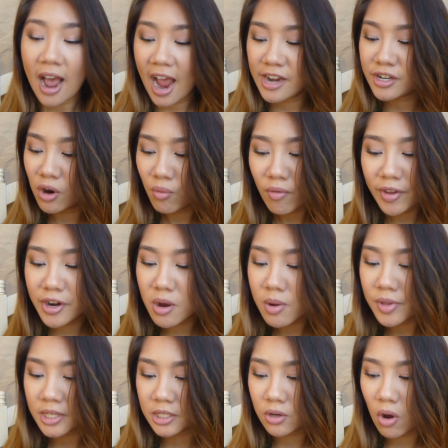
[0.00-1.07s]
I don't really know
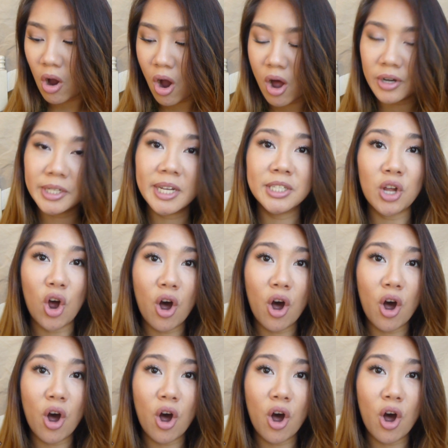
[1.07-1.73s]
what this is called because